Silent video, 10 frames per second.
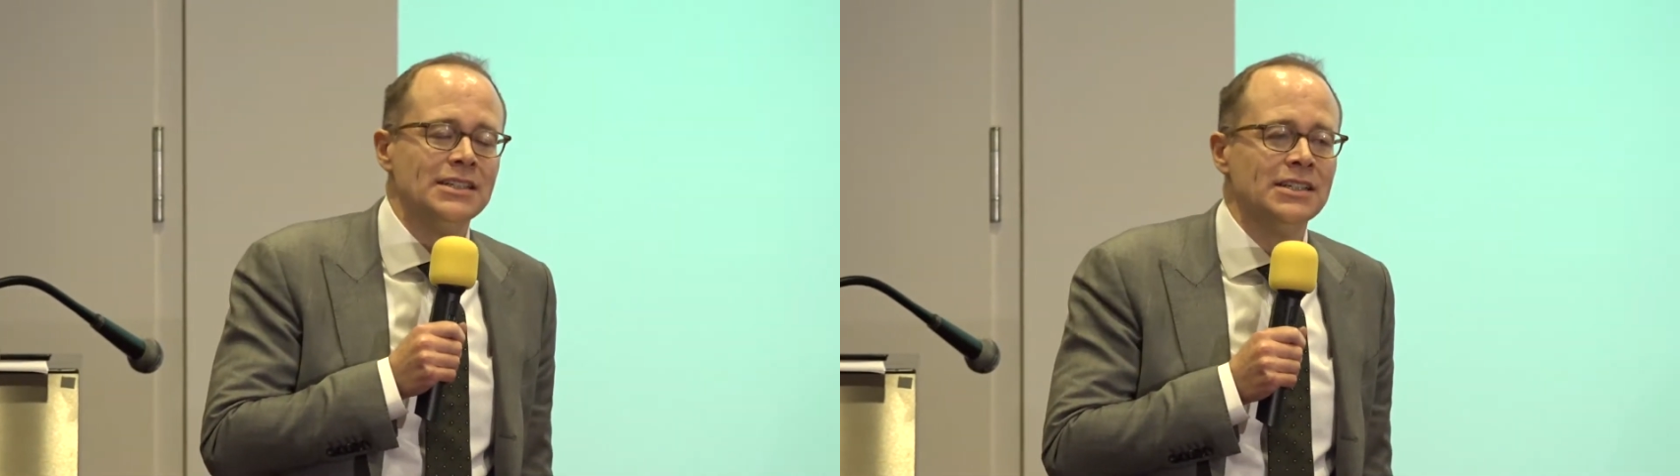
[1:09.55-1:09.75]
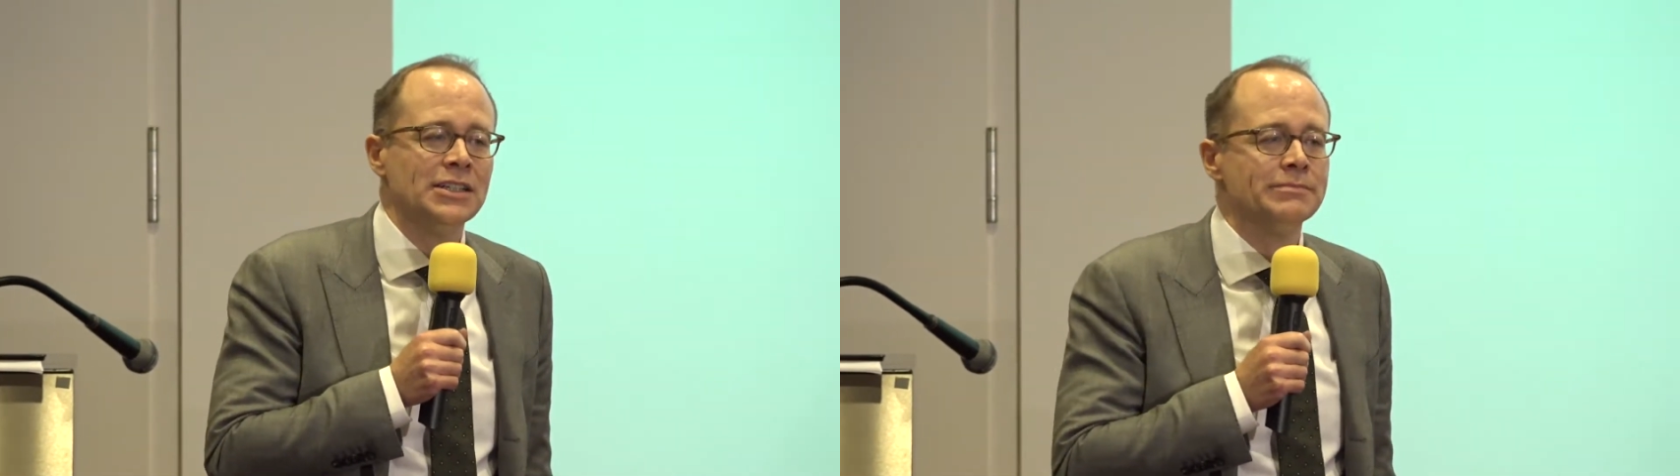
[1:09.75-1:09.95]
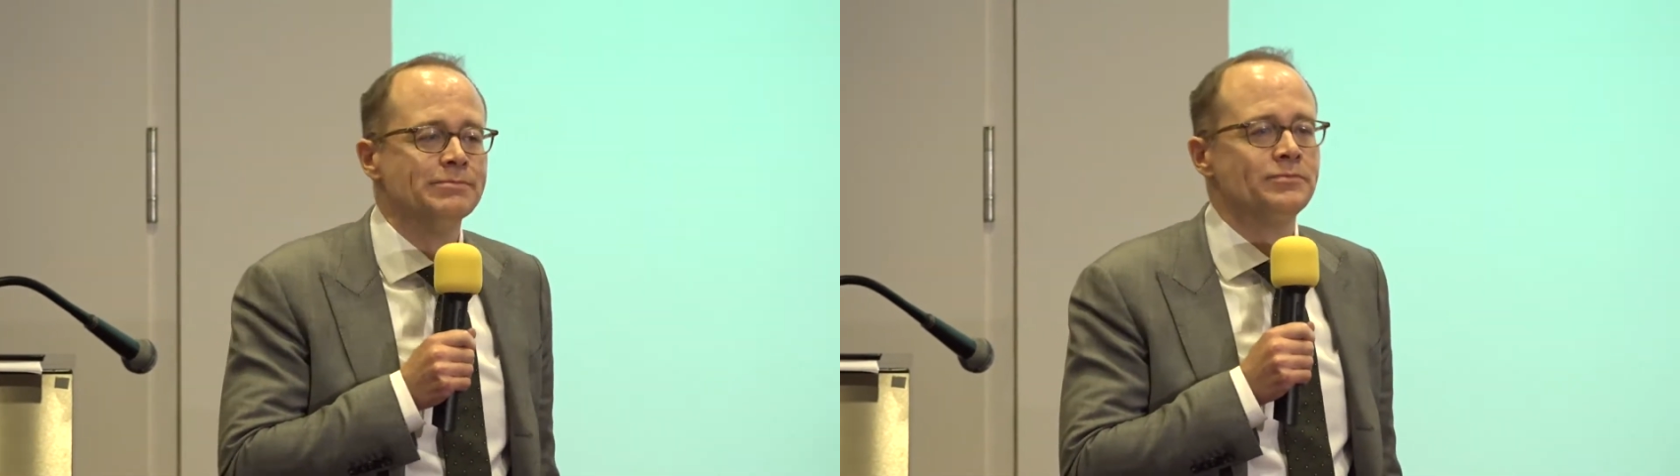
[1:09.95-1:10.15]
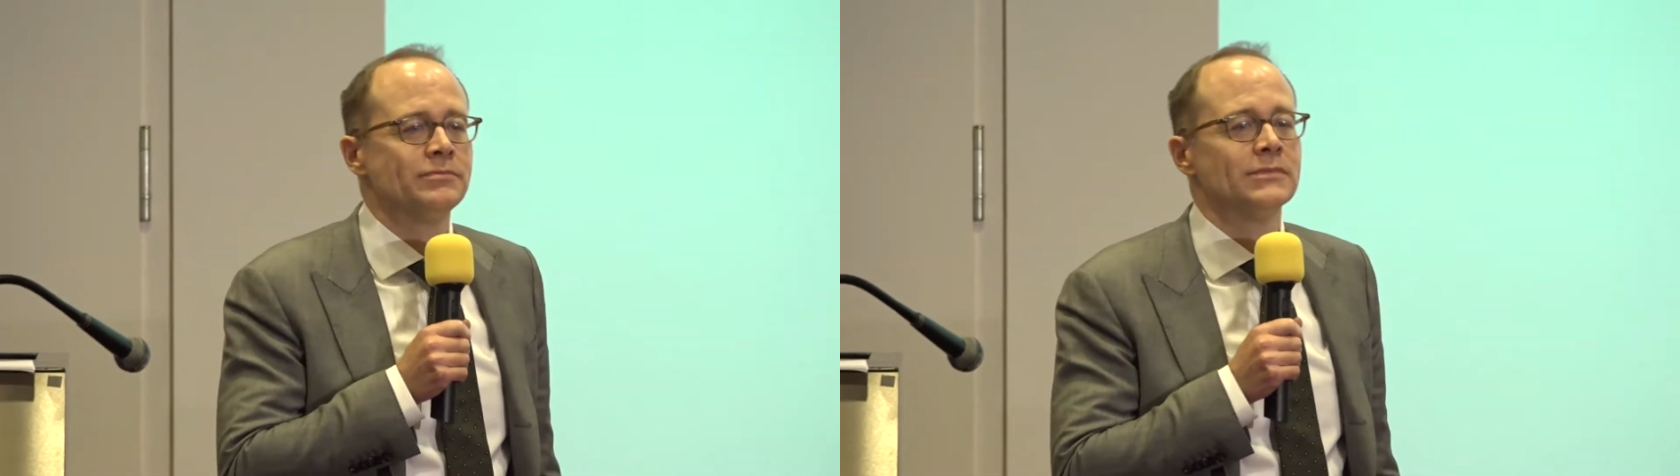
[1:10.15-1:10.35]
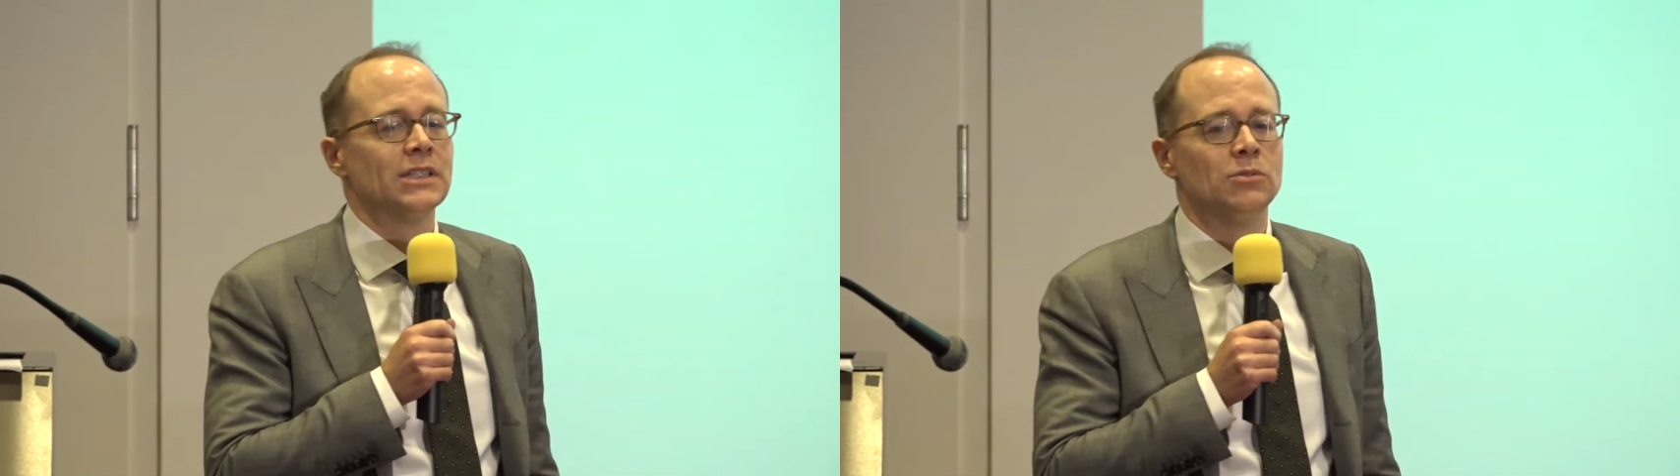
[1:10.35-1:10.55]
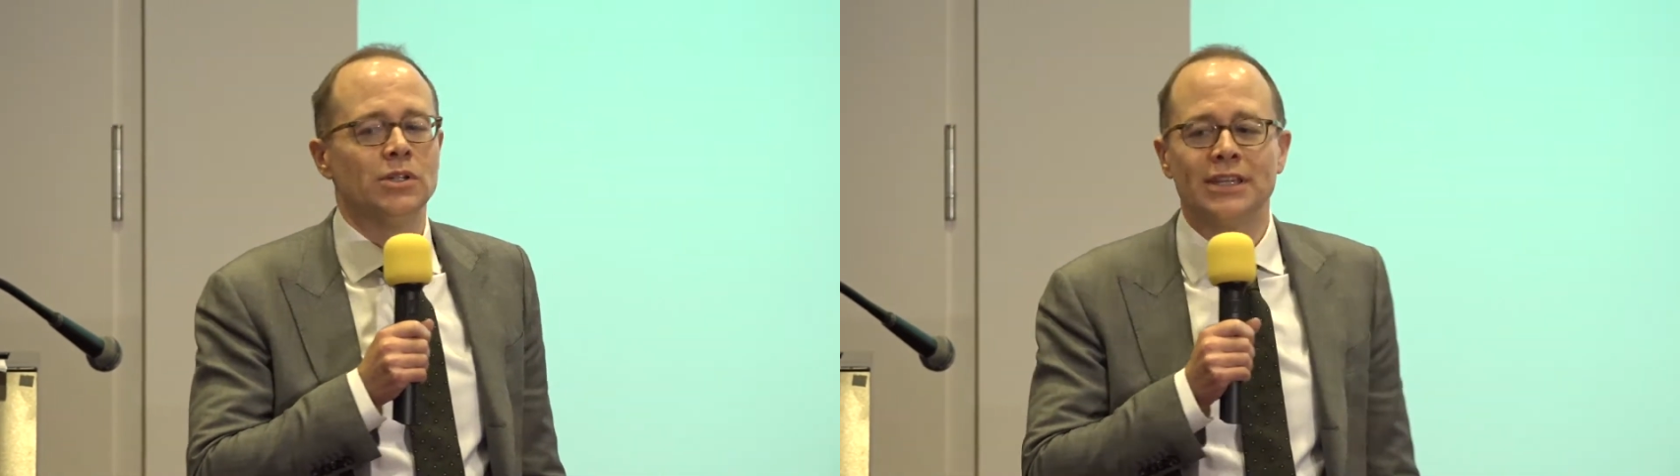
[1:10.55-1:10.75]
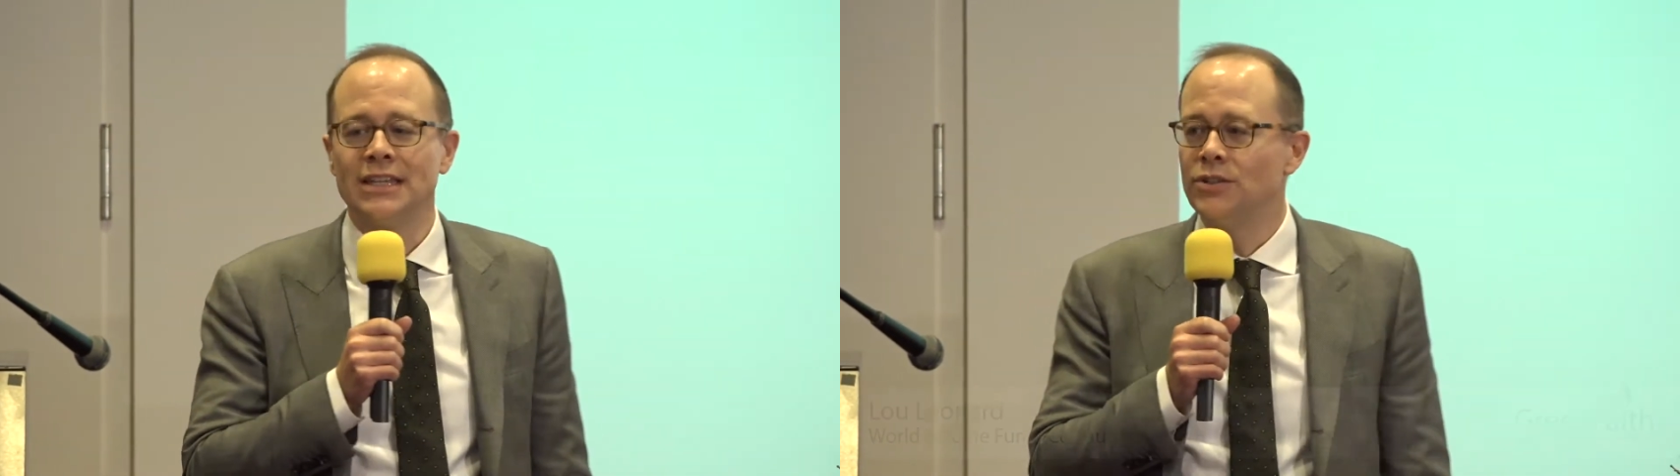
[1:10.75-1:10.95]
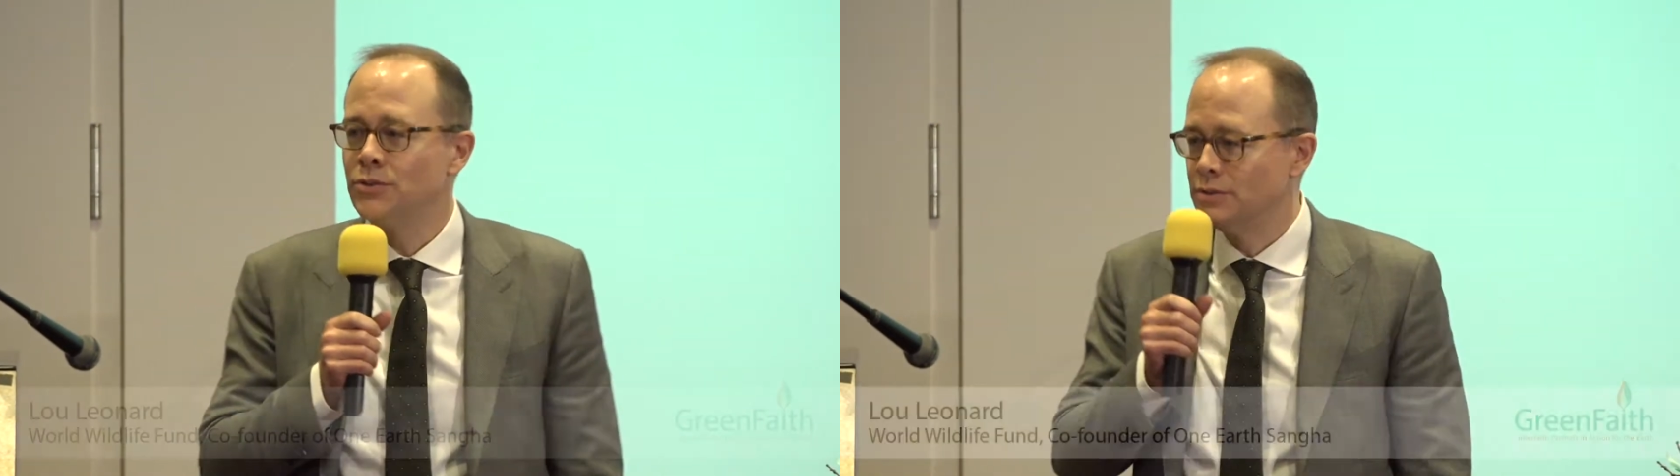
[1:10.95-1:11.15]
Well, thank
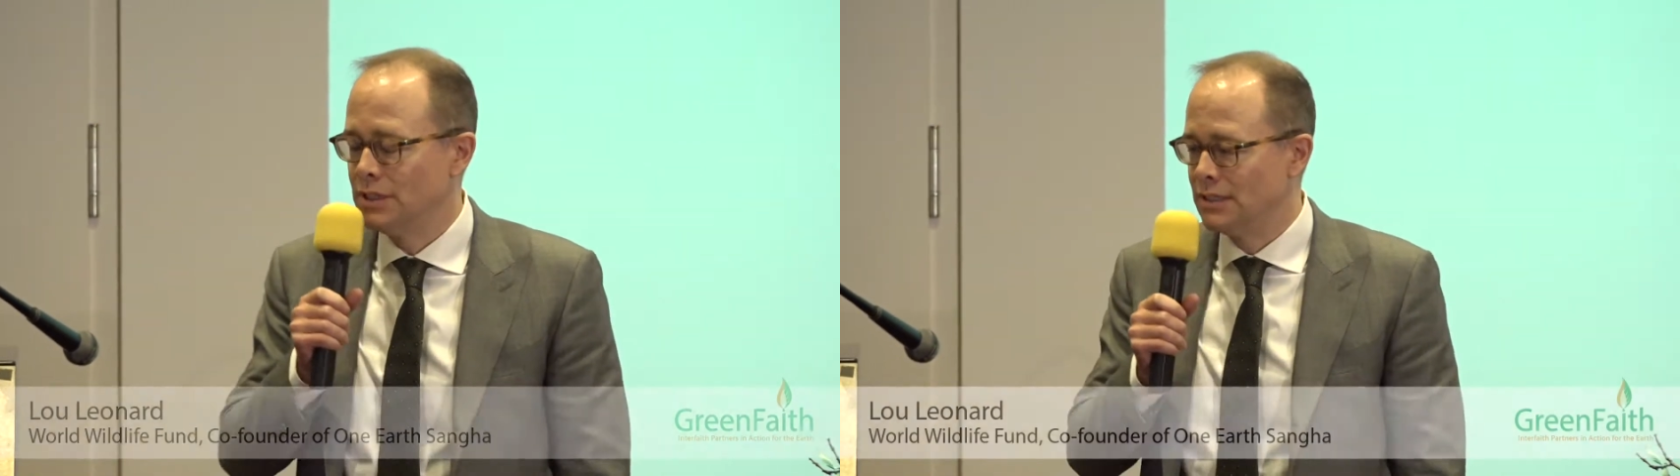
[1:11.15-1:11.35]
you